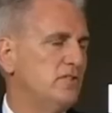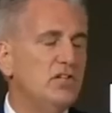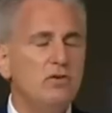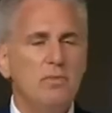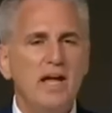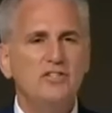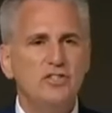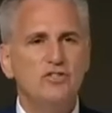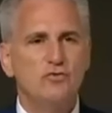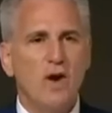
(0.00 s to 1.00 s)
Senator
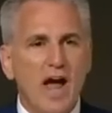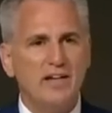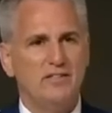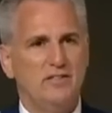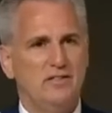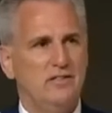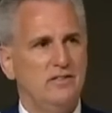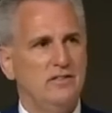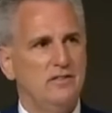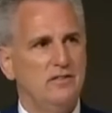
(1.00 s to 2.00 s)
Manchin is right.
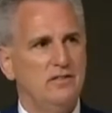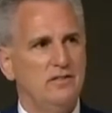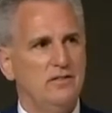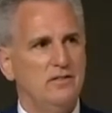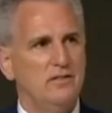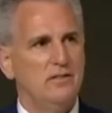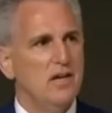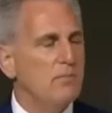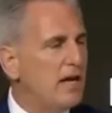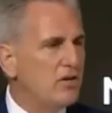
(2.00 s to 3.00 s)

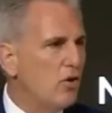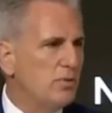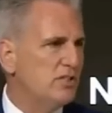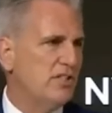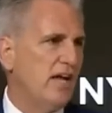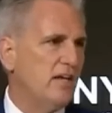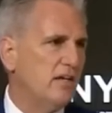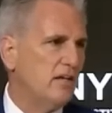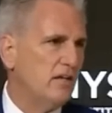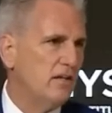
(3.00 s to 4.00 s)
Make no mistake,